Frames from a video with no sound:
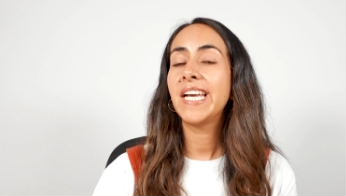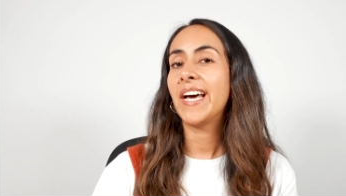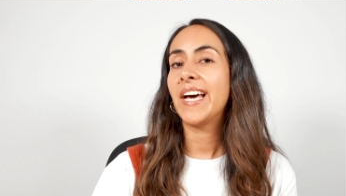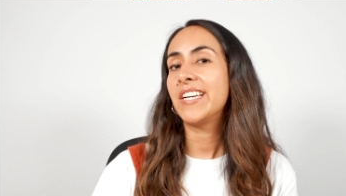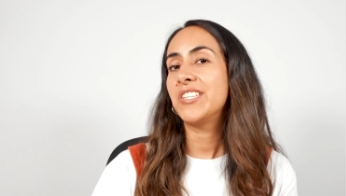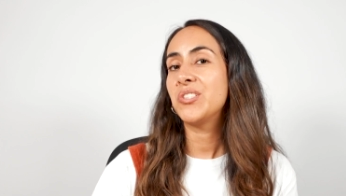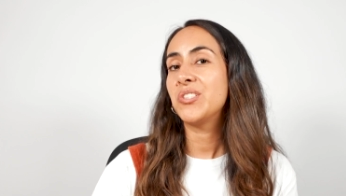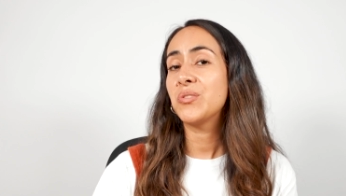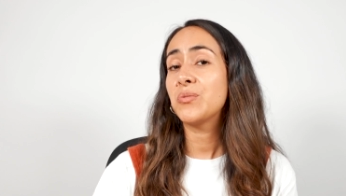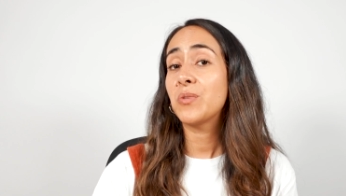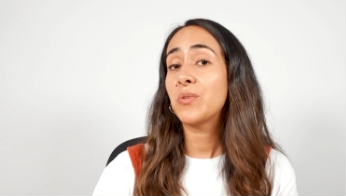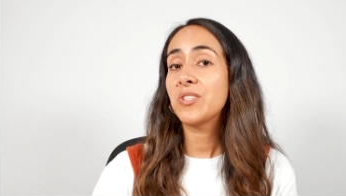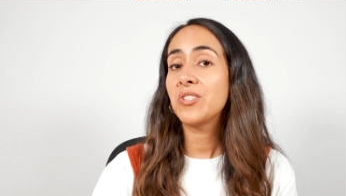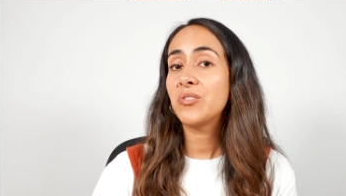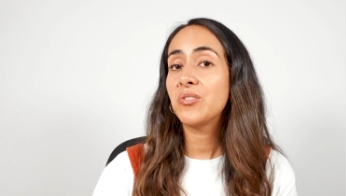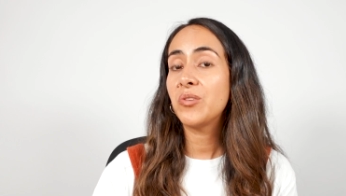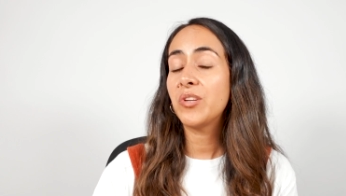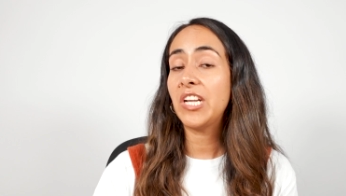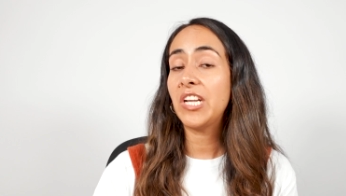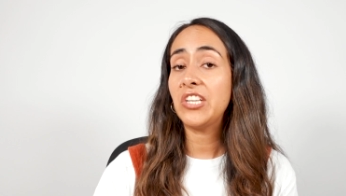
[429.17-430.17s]
I just wanted
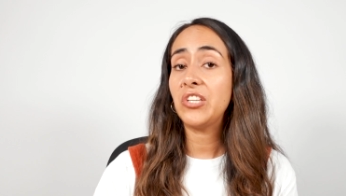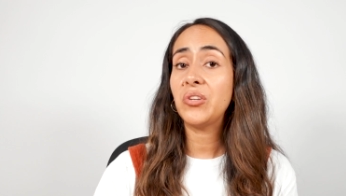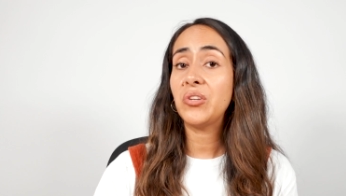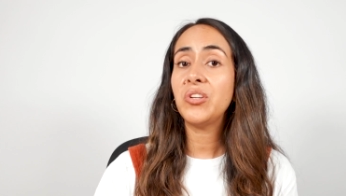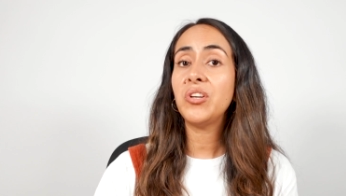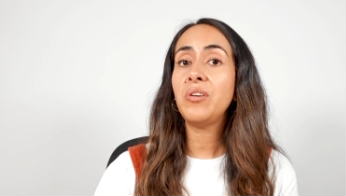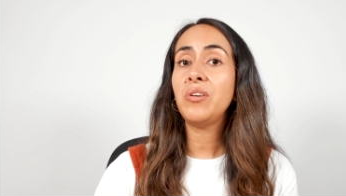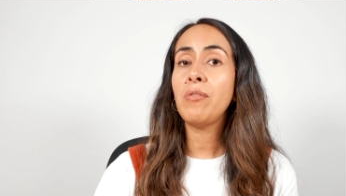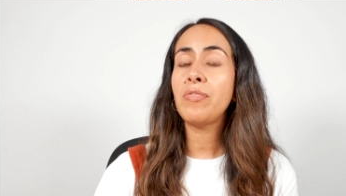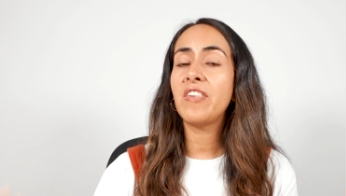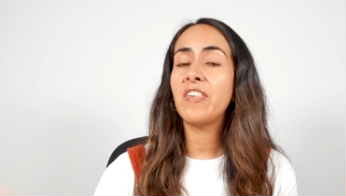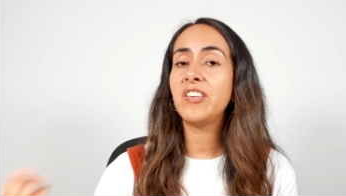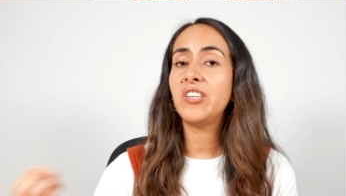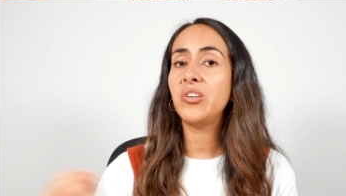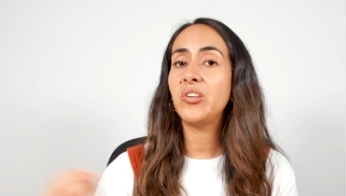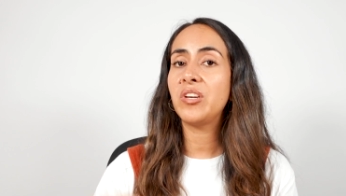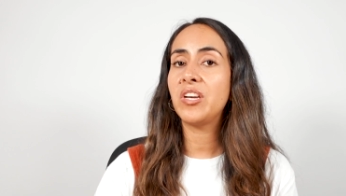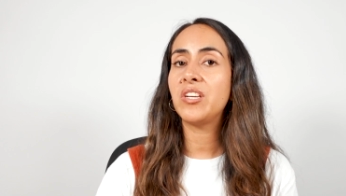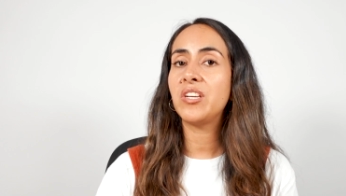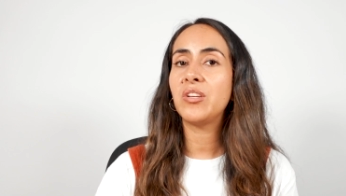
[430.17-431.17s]
to let you know that
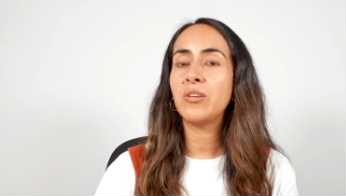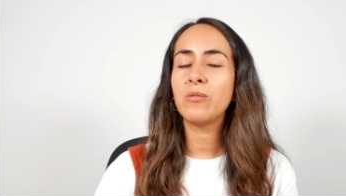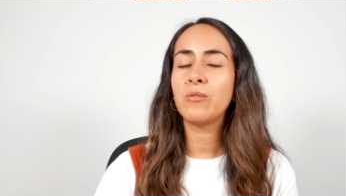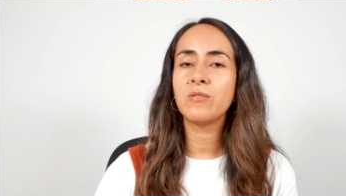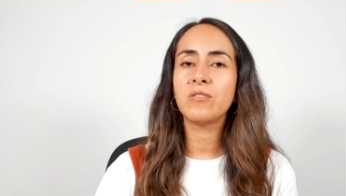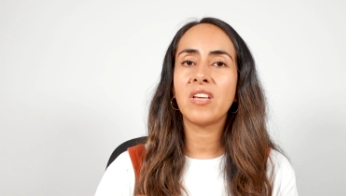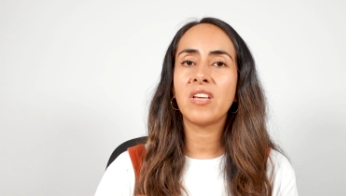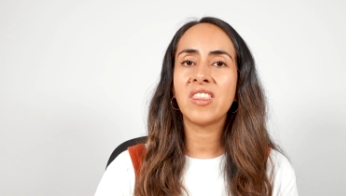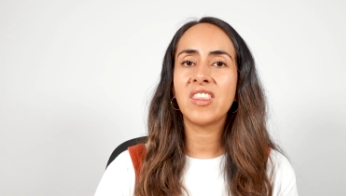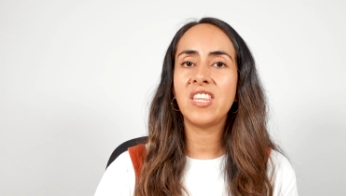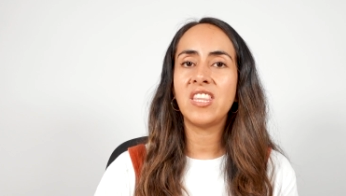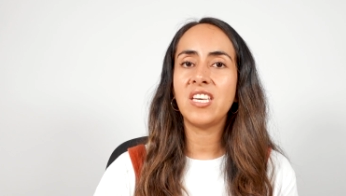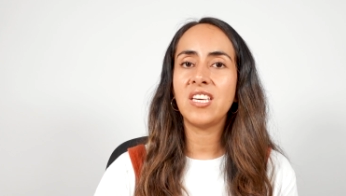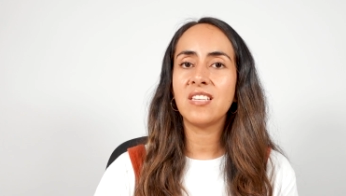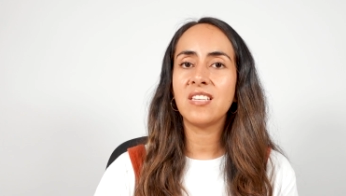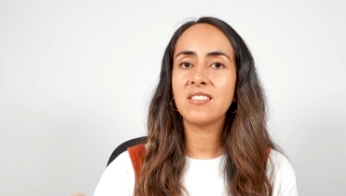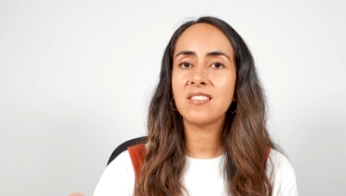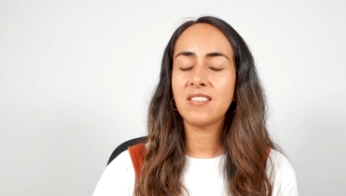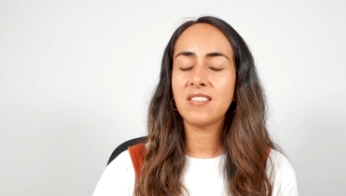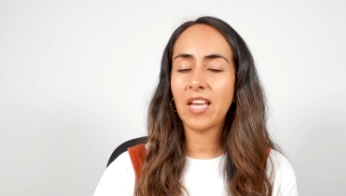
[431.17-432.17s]
you can use
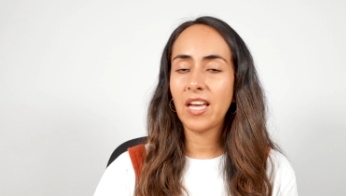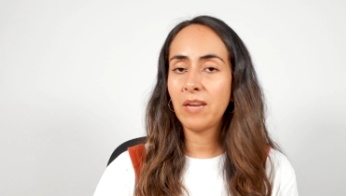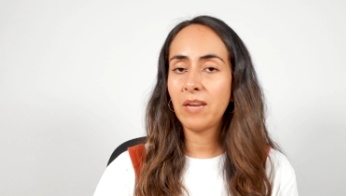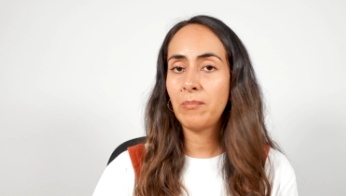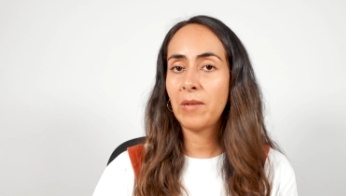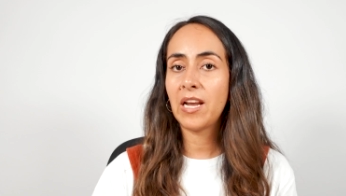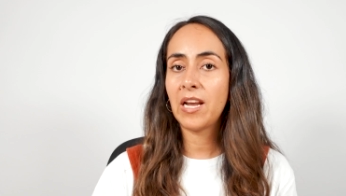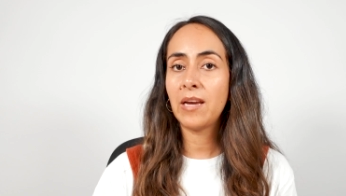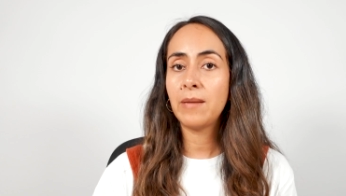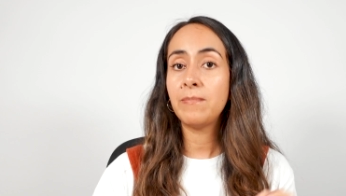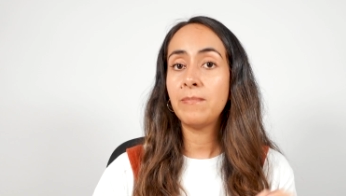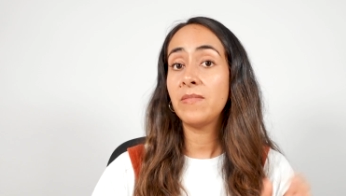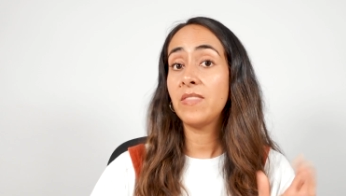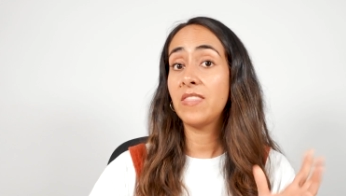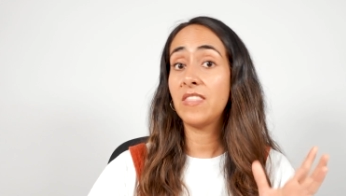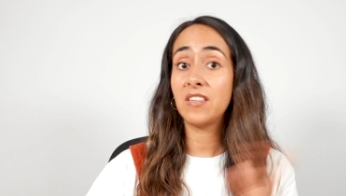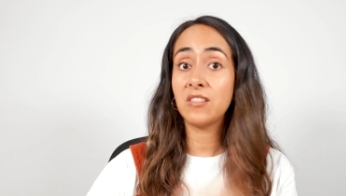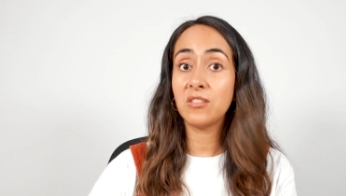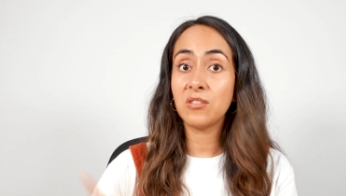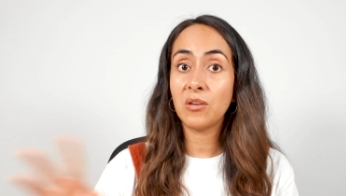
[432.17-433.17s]
this timeline
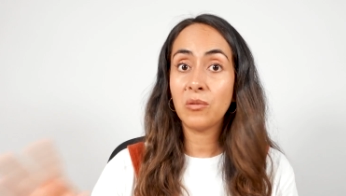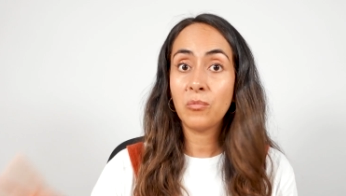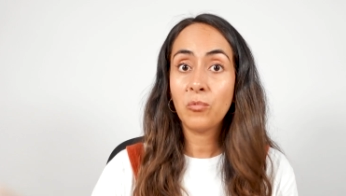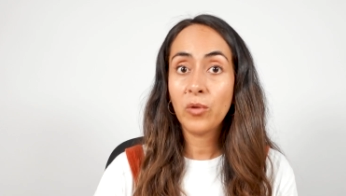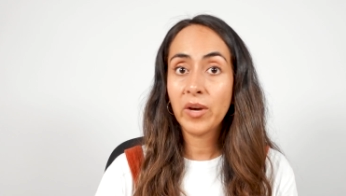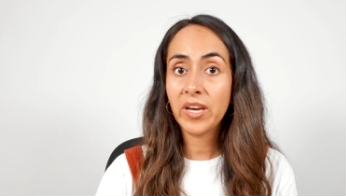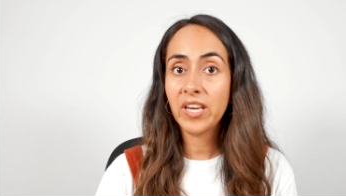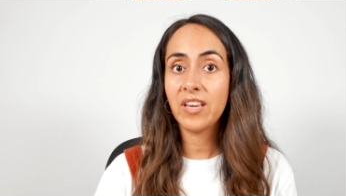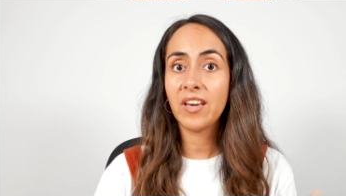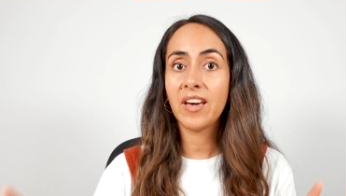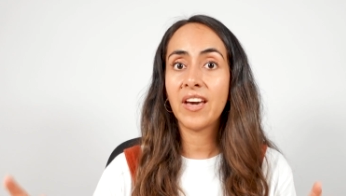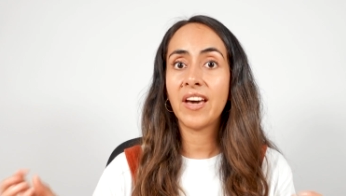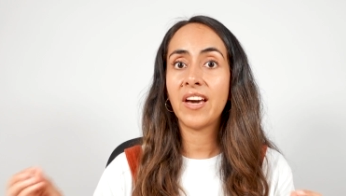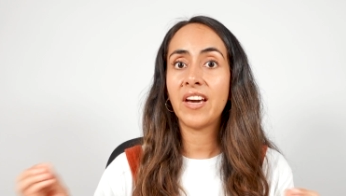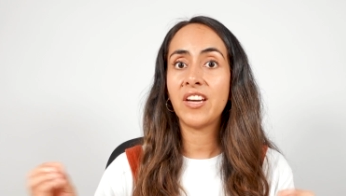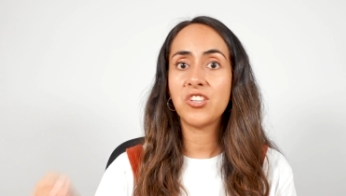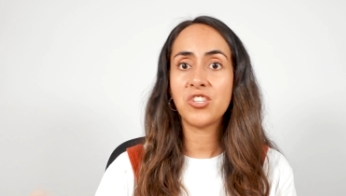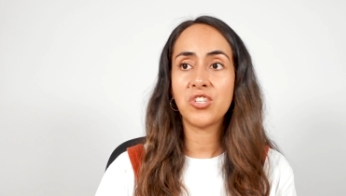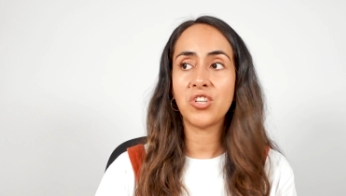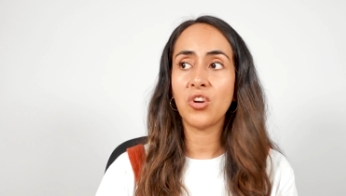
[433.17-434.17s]
the same way
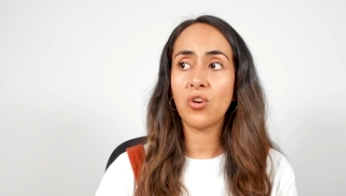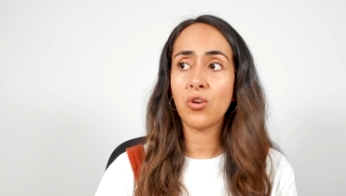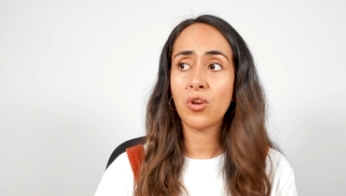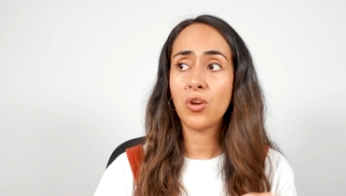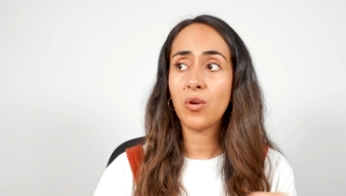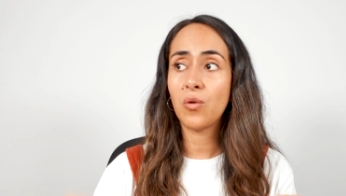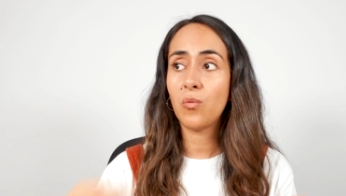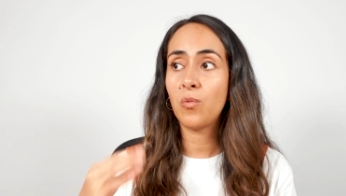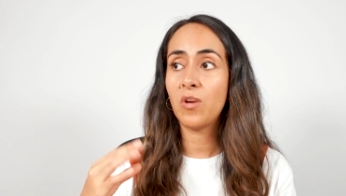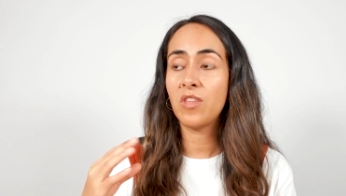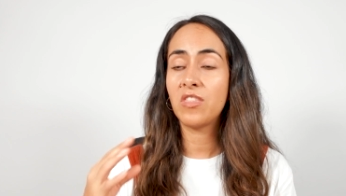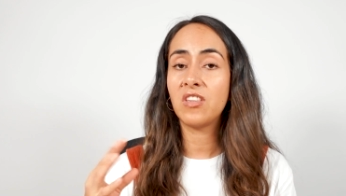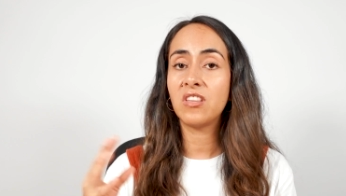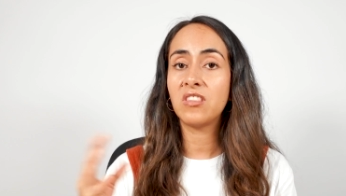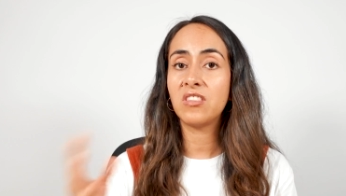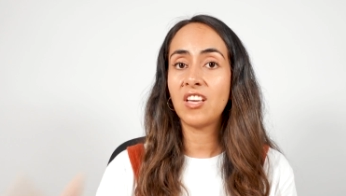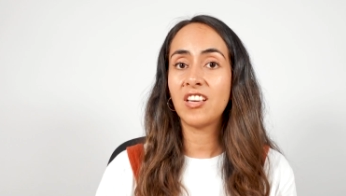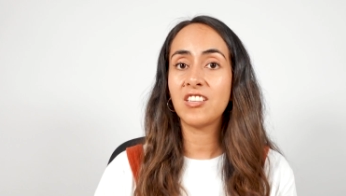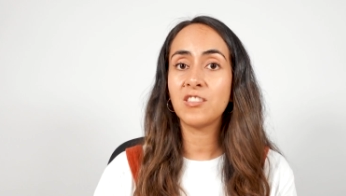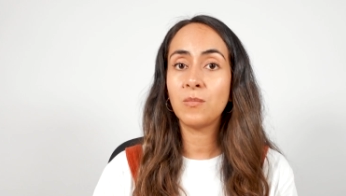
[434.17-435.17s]
I show you with the
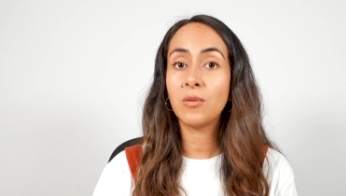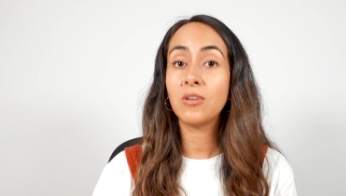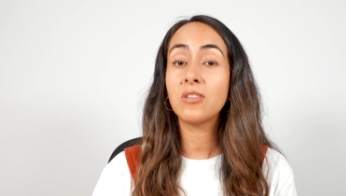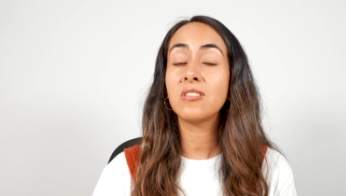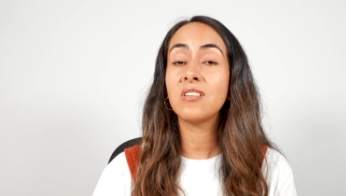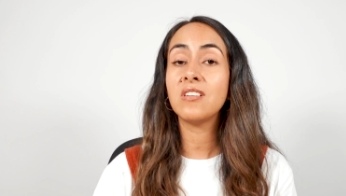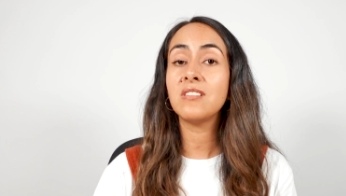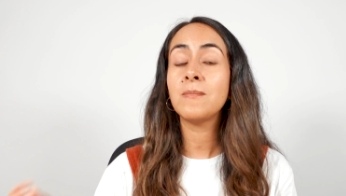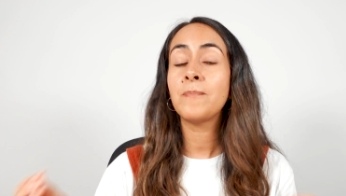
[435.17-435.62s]
text boxes,